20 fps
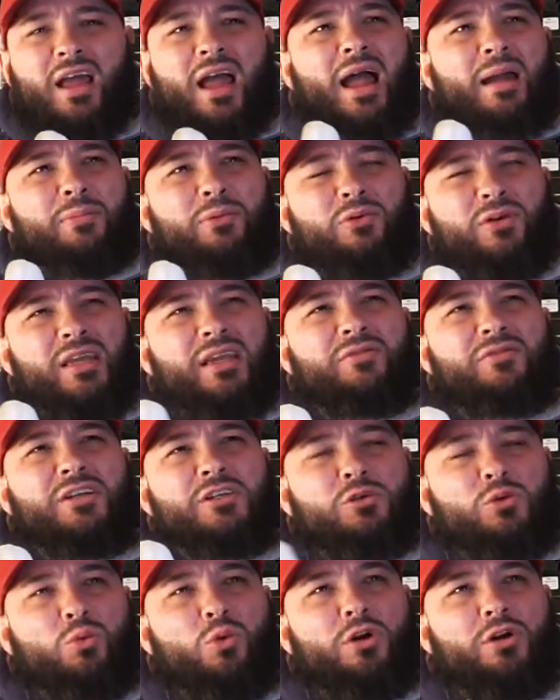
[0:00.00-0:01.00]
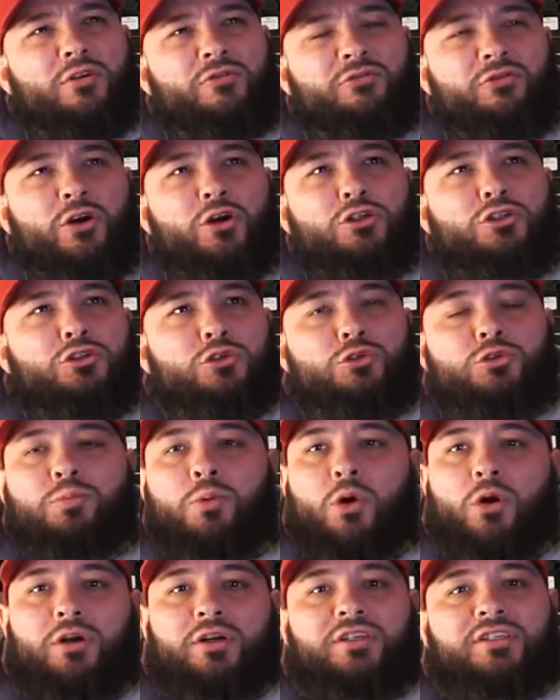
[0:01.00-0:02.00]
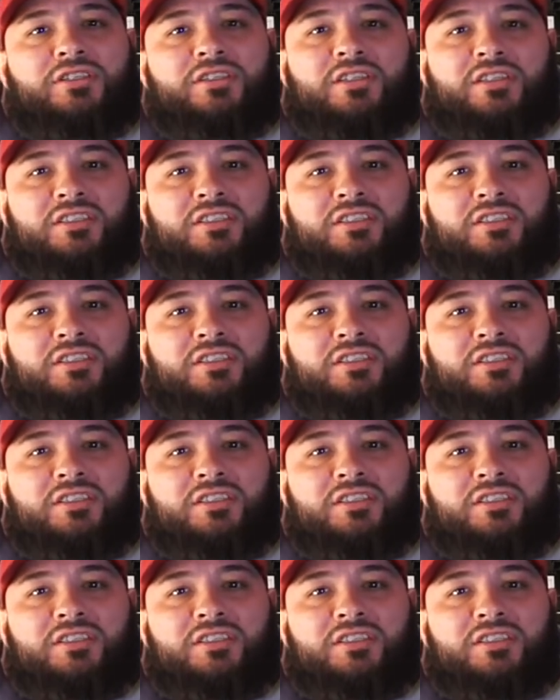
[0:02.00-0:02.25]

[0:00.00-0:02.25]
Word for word: I, I believe these were one of the first shoes part of